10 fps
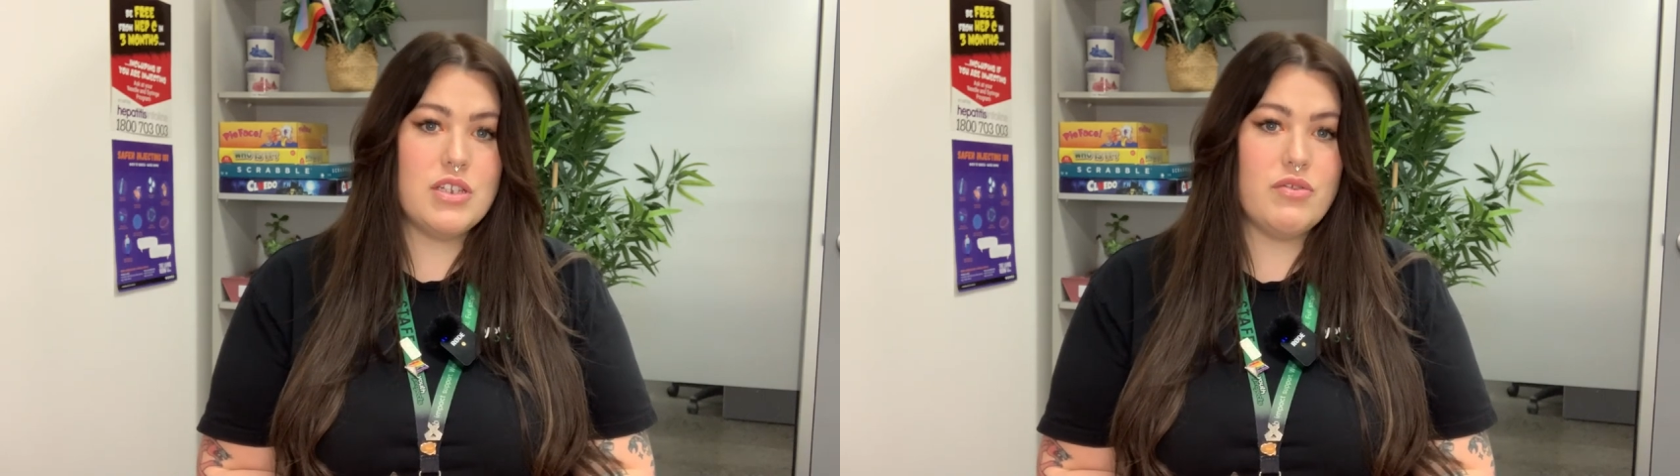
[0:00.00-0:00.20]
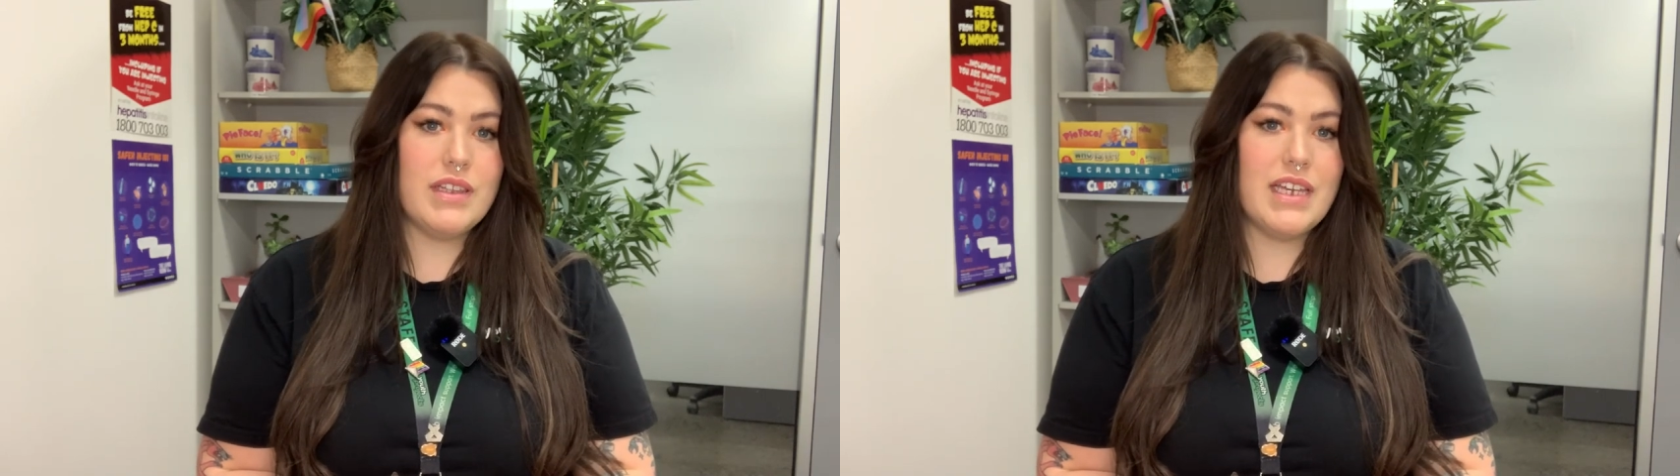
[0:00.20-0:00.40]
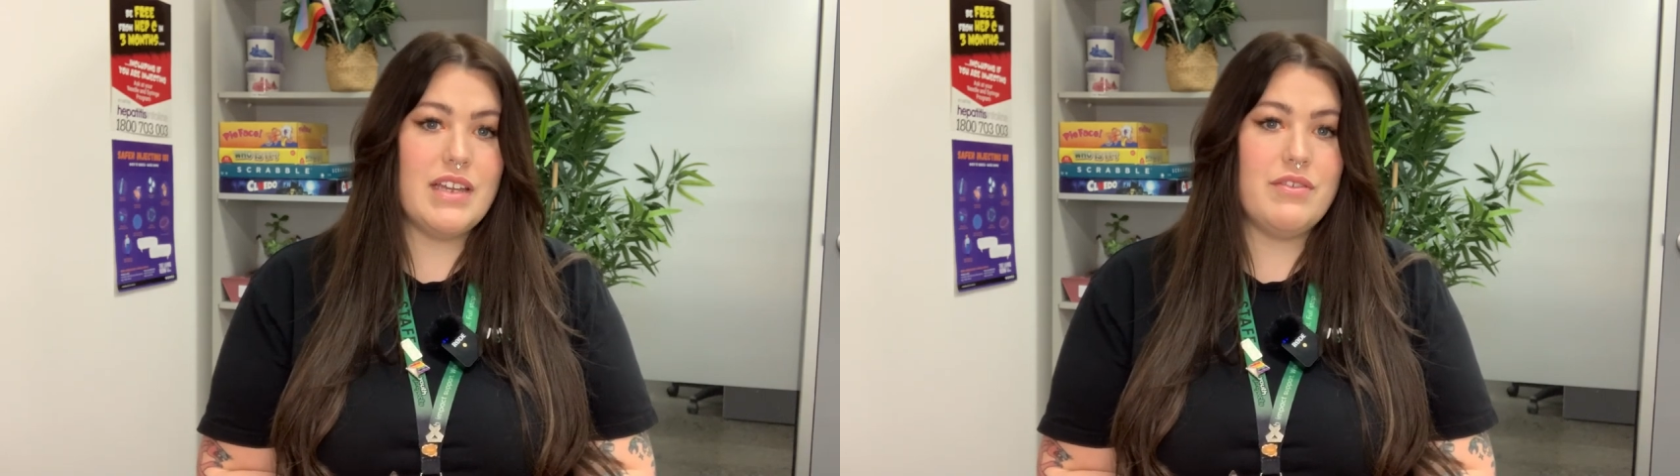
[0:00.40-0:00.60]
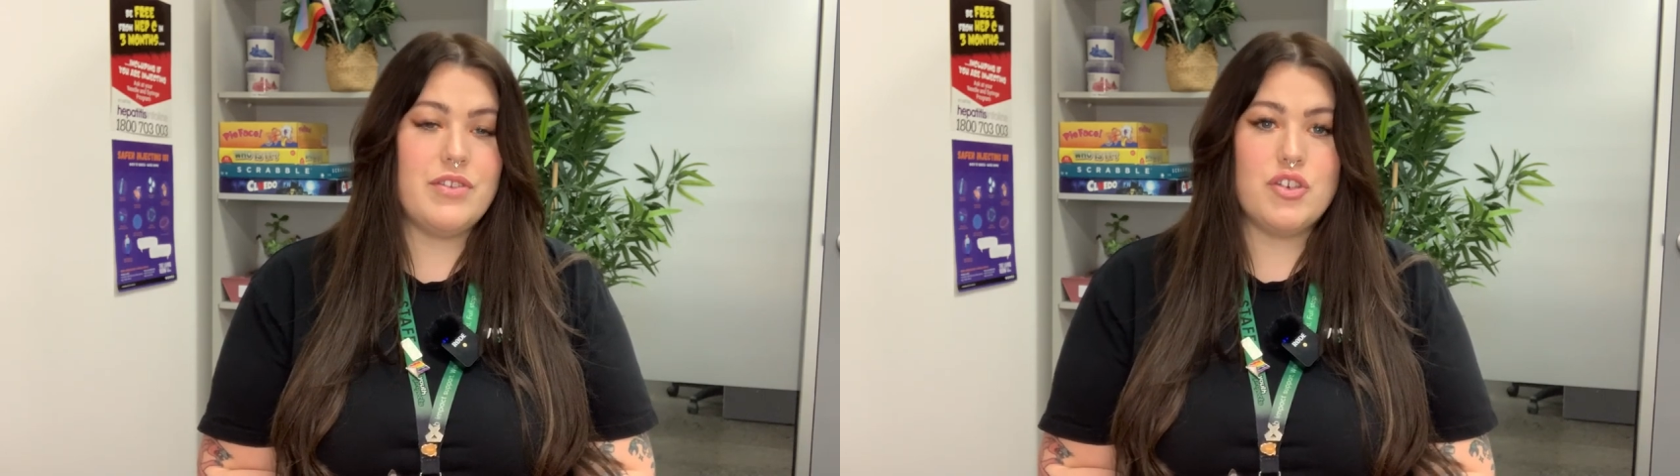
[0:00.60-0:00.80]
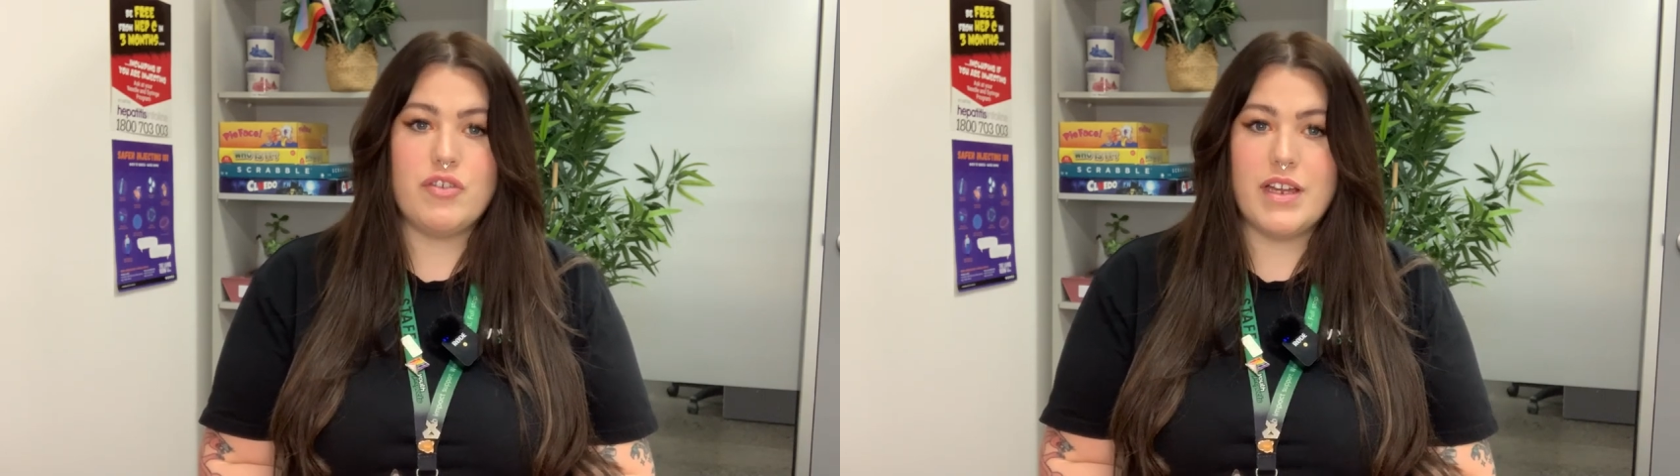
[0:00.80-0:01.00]
to relieve
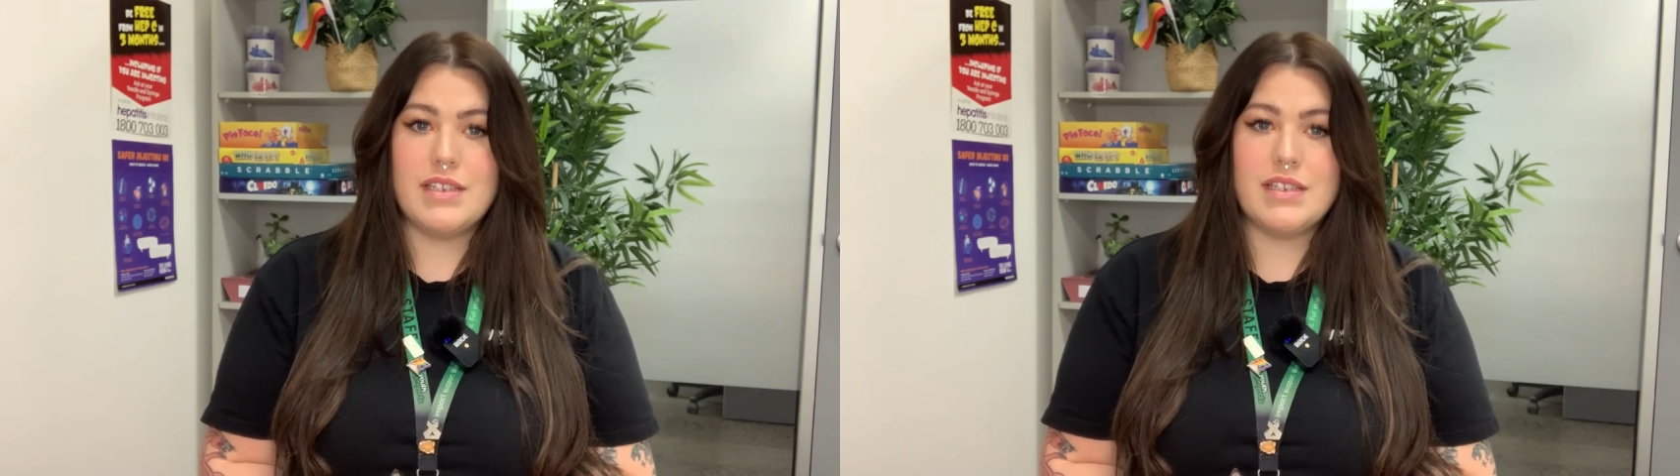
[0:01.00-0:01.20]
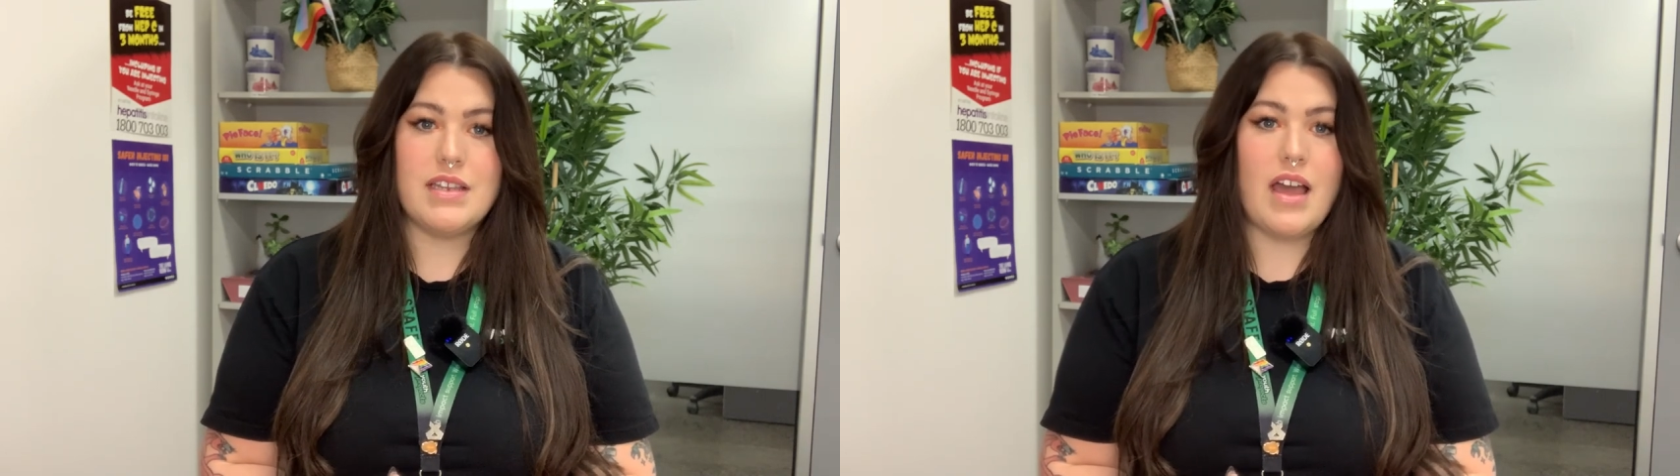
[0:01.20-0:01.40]
stress